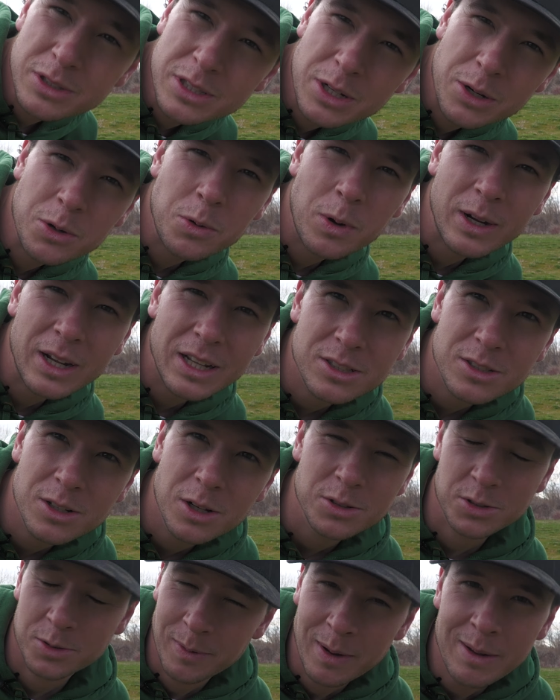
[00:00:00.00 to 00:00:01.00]
we'll see what one gets
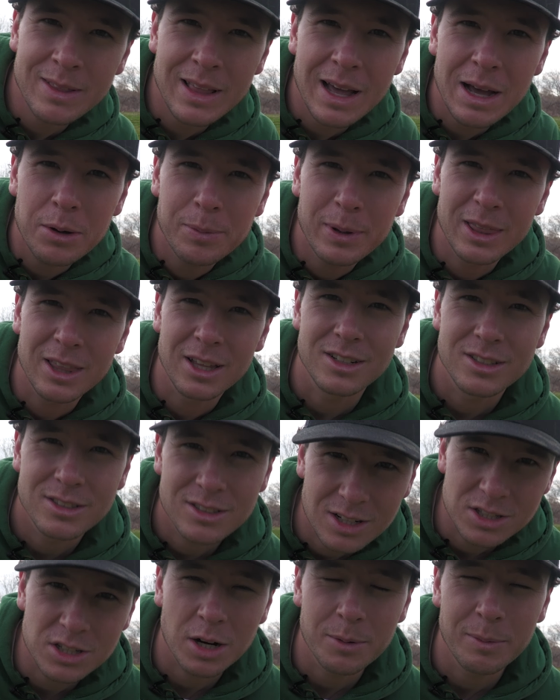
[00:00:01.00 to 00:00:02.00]
closer. Maybe that will be the
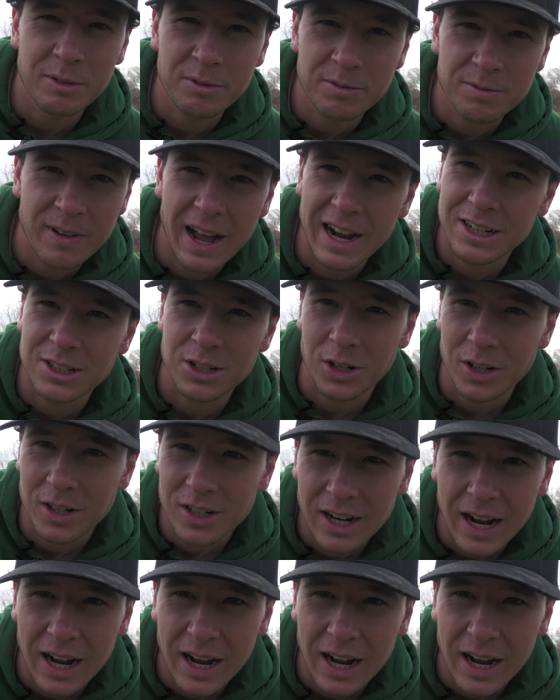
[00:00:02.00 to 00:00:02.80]
determining factor.